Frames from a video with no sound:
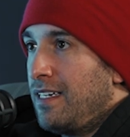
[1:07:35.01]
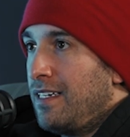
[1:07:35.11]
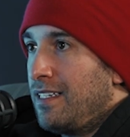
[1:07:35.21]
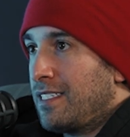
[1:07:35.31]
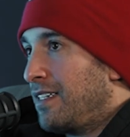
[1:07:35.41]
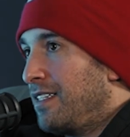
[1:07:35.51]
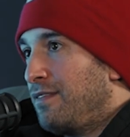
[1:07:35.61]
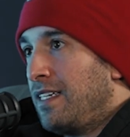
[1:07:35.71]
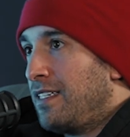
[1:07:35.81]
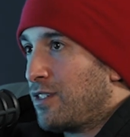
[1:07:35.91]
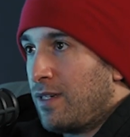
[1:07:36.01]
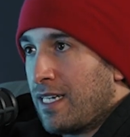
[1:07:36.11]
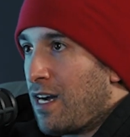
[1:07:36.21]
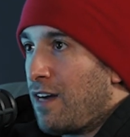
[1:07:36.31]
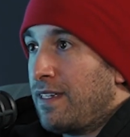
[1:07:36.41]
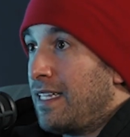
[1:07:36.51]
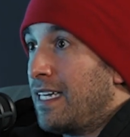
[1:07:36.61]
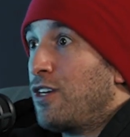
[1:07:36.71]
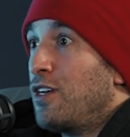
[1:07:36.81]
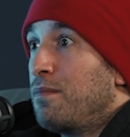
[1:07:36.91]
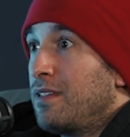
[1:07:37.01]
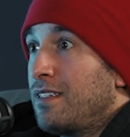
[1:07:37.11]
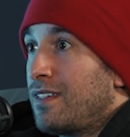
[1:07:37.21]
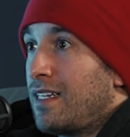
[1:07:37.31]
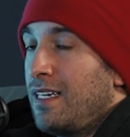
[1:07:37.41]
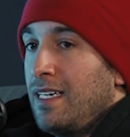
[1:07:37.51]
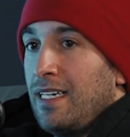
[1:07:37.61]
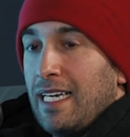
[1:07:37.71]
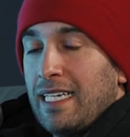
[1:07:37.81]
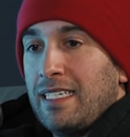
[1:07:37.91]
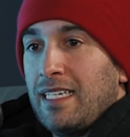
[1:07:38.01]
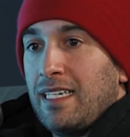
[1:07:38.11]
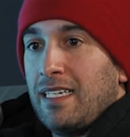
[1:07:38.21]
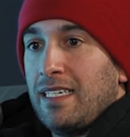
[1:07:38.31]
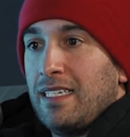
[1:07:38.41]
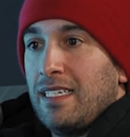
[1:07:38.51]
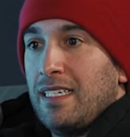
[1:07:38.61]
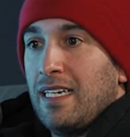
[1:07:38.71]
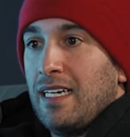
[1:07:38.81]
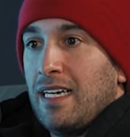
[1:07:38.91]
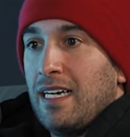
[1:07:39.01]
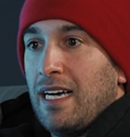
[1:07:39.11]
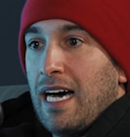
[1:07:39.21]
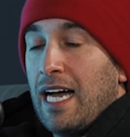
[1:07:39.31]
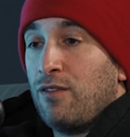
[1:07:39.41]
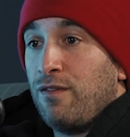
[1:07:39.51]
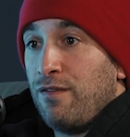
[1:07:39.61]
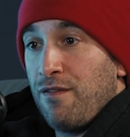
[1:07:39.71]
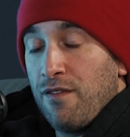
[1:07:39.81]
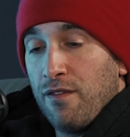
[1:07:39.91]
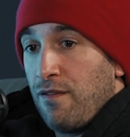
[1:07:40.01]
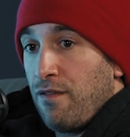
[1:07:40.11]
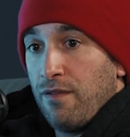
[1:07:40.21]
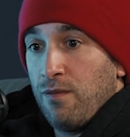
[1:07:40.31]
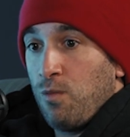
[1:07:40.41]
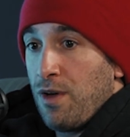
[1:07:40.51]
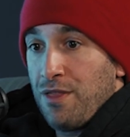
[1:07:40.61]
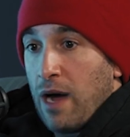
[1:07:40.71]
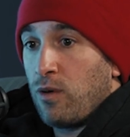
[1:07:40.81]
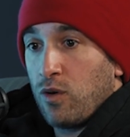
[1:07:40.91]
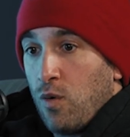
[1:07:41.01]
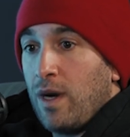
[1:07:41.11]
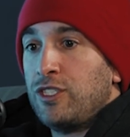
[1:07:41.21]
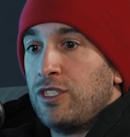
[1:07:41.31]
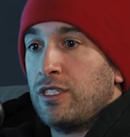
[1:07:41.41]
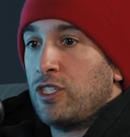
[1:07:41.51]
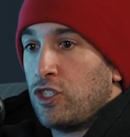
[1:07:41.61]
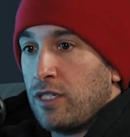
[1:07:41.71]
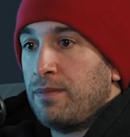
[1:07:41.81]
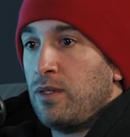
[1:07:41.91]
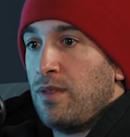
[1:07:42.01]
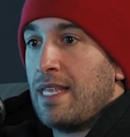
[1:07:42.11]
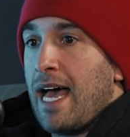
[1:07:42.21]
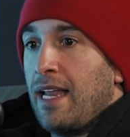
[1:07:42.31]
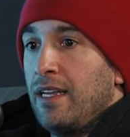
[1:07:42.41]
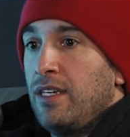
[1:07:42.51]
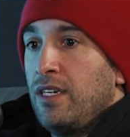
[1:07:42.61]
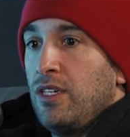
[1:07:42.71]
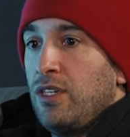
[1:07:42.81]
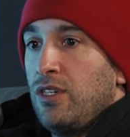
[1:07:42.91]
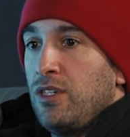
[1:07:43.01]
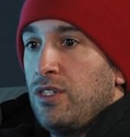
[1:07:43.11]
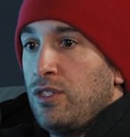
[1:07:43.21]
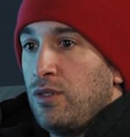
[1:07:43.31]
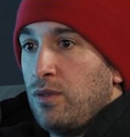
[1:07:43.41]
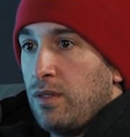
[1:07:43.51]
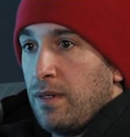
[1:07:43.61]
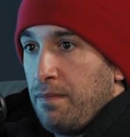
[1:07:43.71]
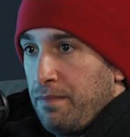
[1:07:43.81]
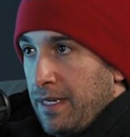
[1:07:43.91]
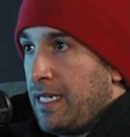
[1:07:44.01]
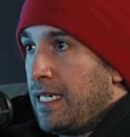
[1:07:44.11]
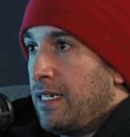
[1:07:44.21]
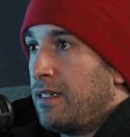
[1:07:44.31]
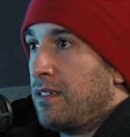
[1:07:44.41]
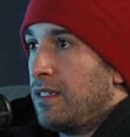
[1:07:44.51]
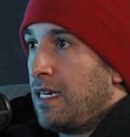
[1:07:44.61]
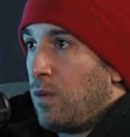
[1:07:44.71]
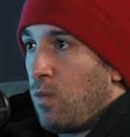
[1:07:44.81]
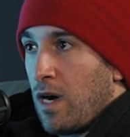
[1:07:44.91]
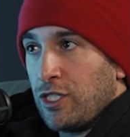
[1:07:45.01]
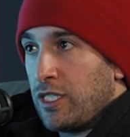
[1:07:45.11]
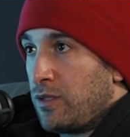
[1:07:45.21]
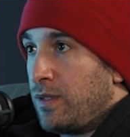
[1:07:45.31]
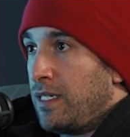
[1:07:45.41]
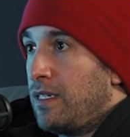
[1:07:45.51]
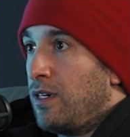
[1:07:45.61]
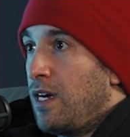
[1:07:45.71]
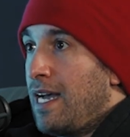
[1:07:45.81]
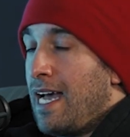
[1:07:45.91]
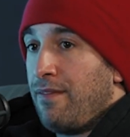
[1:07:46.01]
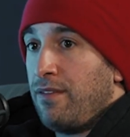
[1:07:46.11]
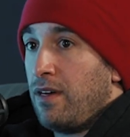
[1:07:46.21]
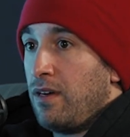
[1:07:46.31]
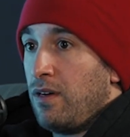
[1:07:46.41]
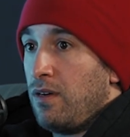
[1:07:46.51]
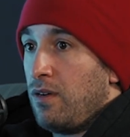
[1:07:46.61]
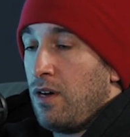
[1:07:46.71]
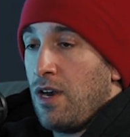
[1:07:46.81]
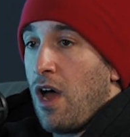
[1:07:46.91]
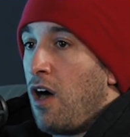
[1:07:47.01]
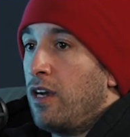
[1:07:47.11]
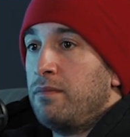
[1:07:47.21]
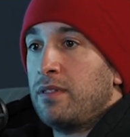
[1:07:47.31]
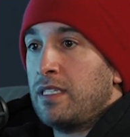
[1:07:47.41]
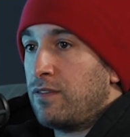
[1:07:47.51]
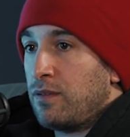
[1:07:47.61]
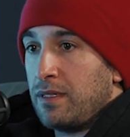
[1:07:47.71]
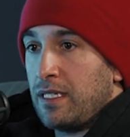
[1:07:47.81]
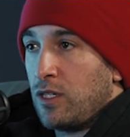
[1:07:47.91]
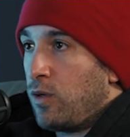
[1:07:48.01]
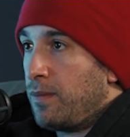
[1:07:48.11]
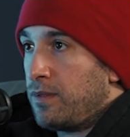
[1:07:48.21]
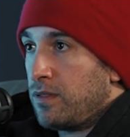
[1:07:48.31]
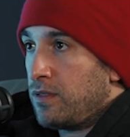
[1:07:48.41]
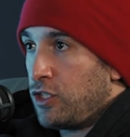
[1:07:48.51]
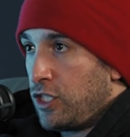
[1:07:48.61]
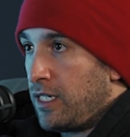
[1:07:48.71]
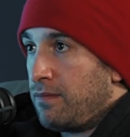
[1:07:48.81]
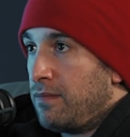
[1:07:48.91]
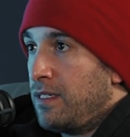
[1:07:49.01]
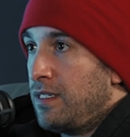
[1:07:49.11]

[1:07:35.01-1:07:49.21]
Let's get a lift in. Let's go get coffee. Like, couldn't believe it. And I, without question, attribute that to being here and watching Louie have an unbelievably equipped gym,